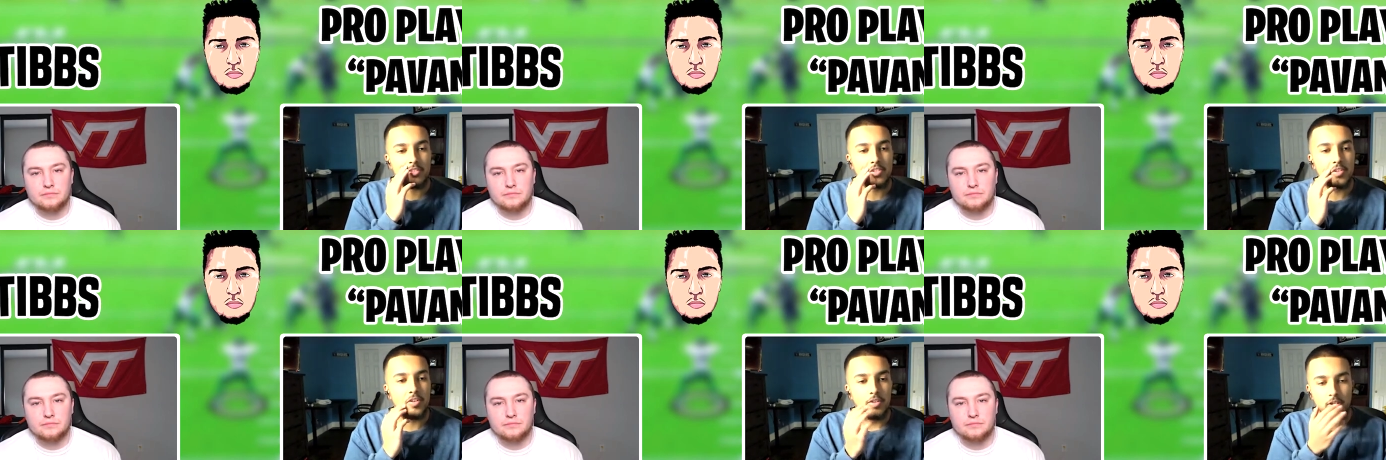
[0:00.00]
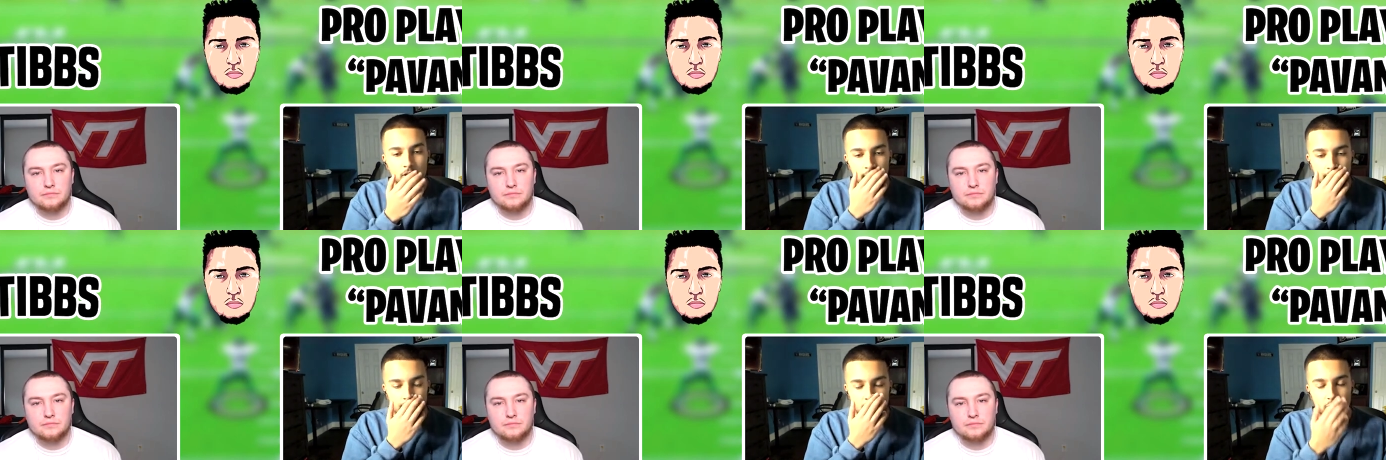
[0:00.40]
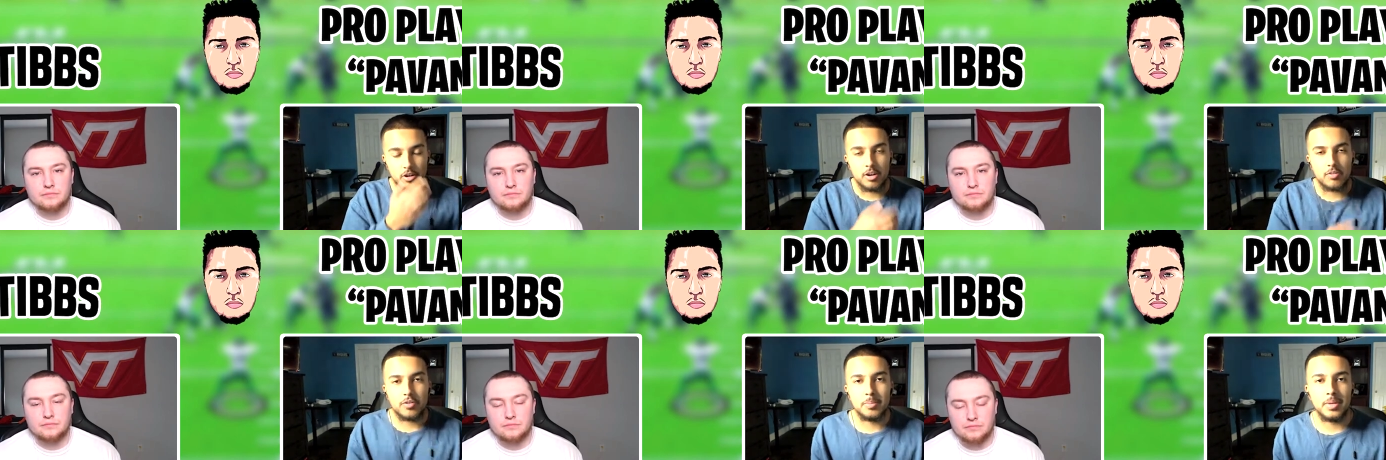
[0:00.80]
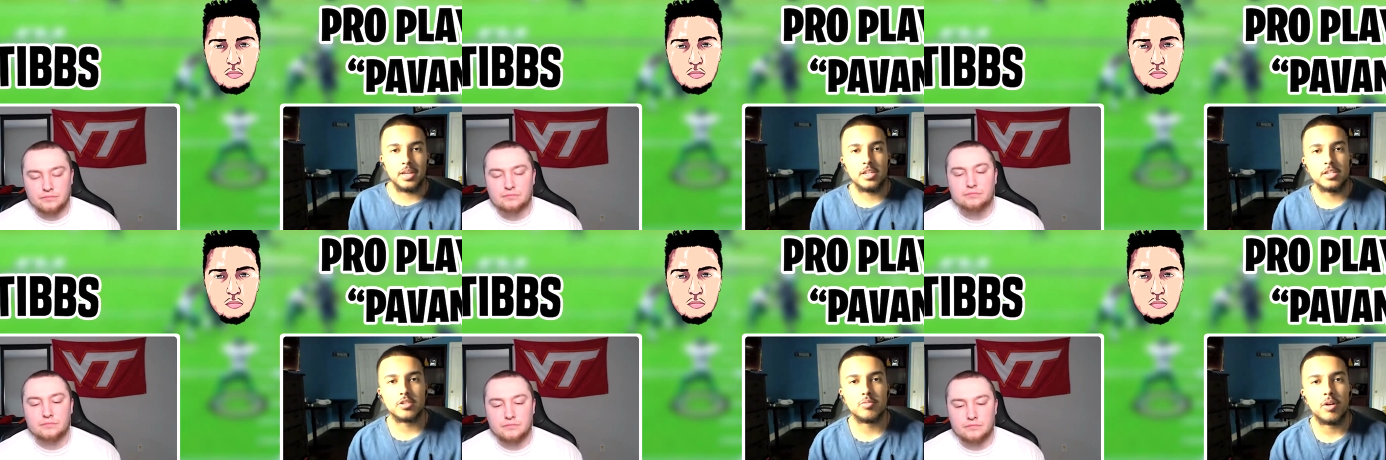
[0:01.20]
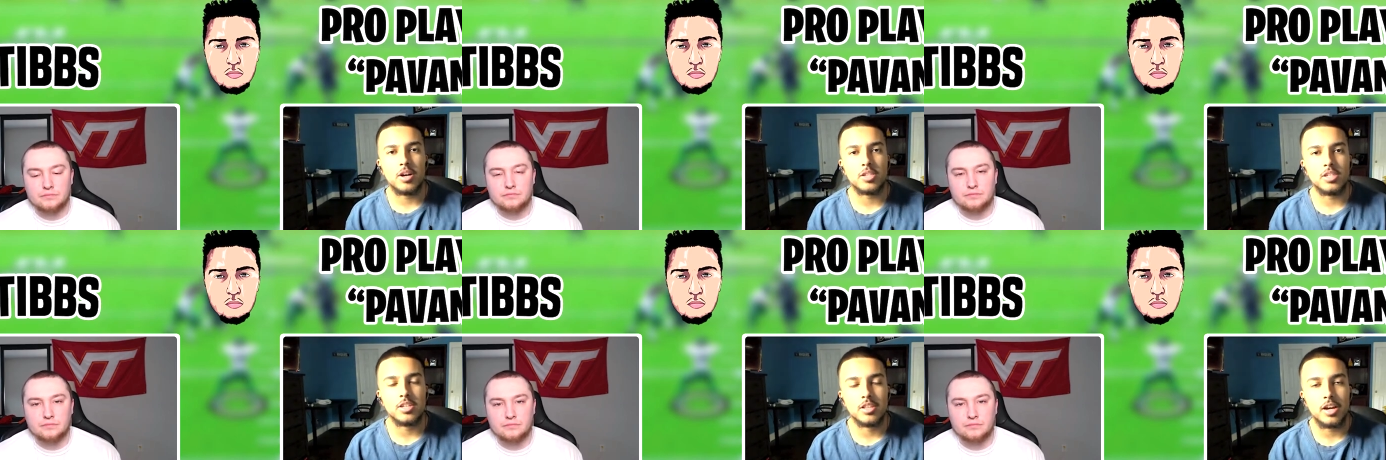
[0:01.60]
Speaker 1: So it started for me just
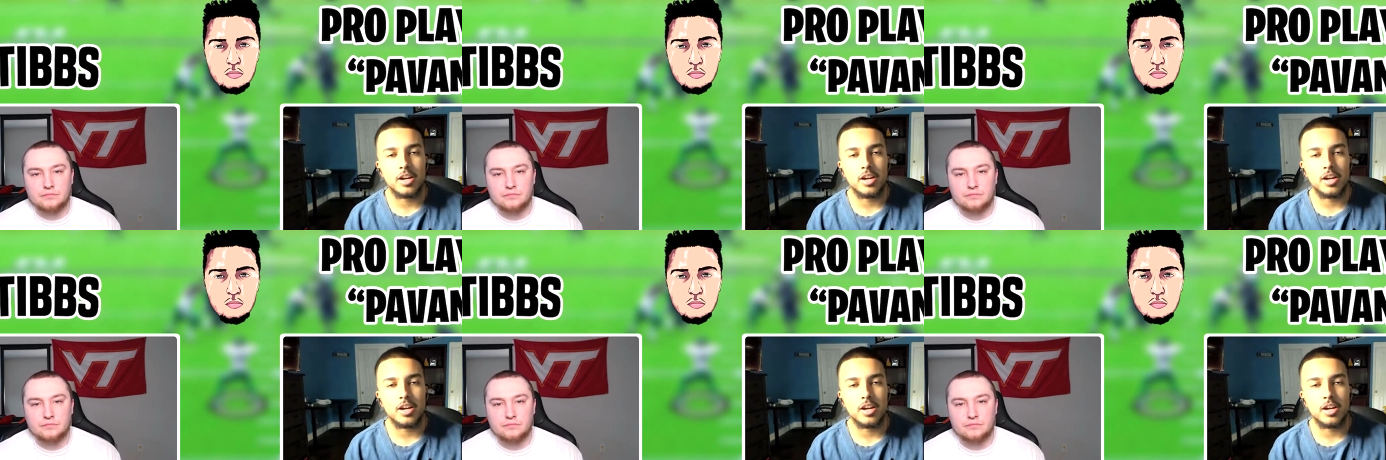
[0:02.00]
watching a lot